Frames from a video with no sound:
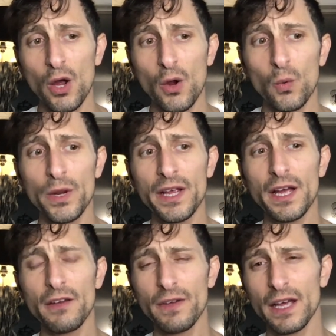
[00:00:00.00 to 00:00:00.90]
We
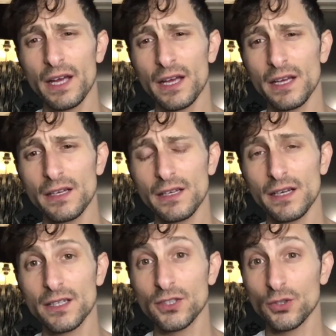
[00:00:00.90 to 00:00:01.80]
have had
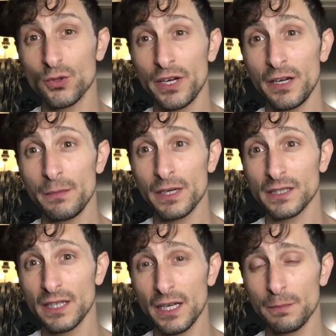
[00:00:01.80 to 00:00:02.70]
extreme
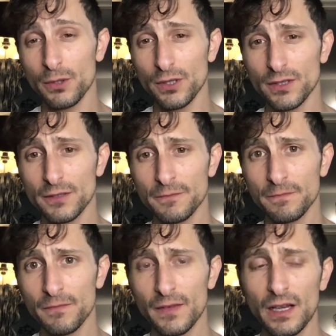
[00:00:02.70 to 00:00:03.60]
examples
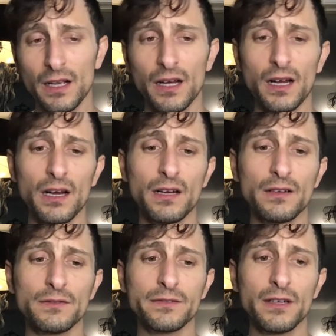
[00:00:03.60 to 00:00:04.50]

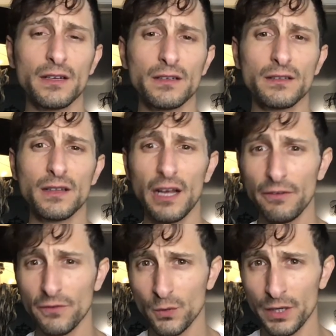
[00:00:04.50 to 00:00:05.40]
of
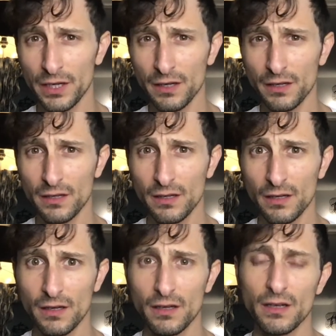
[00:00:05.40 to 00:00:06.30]
left-wing
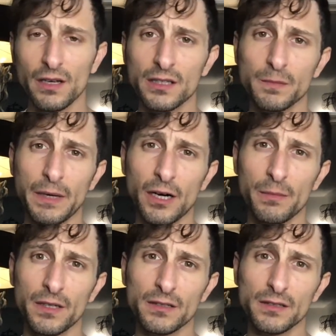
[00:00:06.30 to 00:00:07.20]

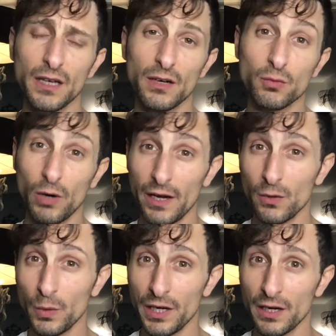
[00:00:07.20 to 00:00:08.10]
experiments and
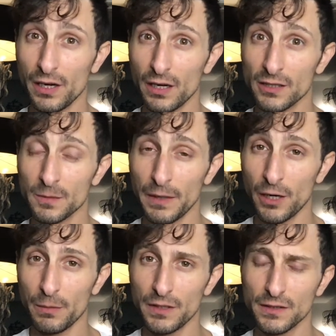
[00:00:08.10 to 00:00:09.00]
right-wing
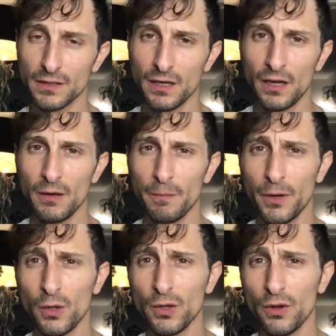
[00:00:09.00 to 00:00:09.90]
experiments,
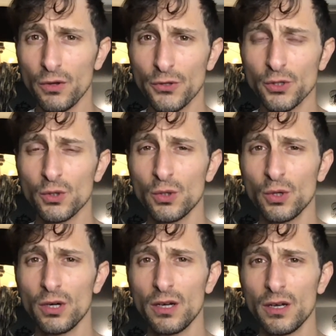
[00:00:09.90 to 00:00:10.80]
both
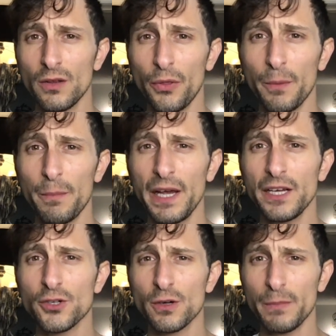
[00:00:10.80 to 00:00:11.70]
to the
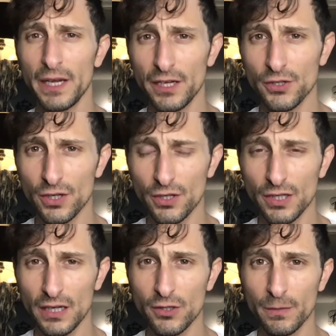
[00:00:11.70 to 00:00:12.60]
major
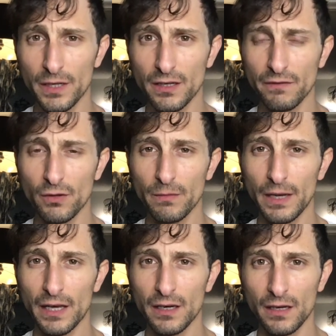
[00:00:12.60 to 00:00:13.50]
detriment of
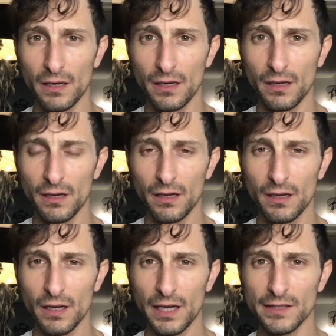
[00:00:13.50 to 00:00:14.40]
humanity
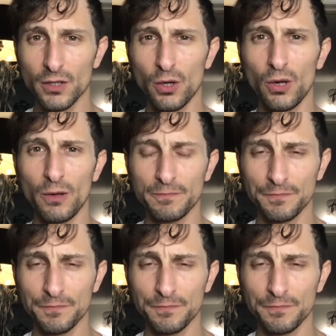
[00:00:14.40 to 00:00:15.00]
as a whole.